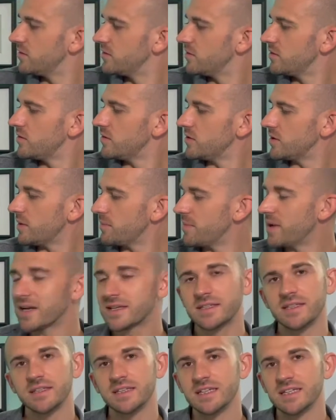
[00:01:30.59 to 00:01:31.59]
you get back
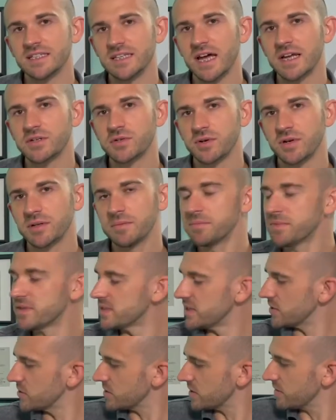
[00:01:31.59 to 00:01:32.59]
to the exaggerated
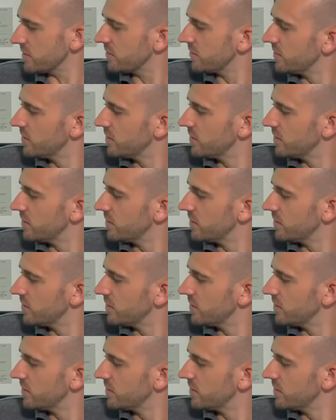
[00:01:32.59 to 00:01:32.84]
position,